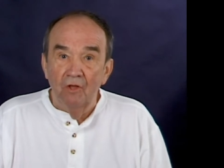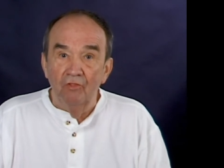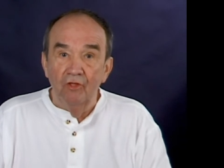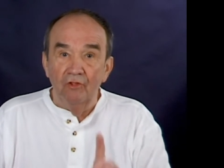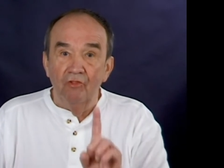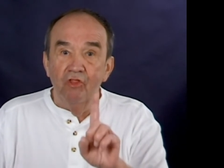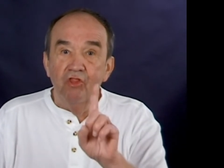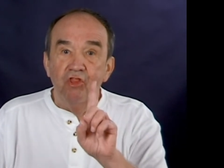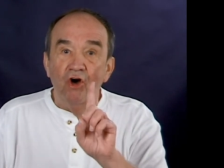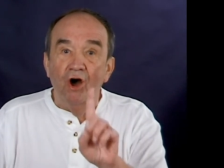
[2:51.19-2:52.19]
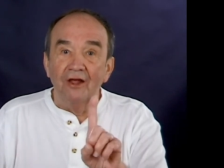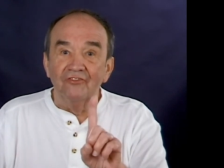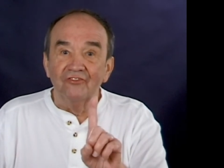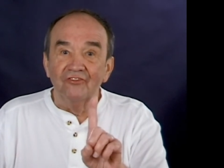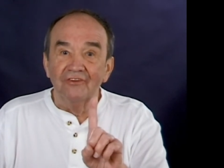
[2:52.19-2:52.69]
that
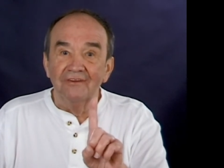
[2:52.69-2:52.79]
thoughts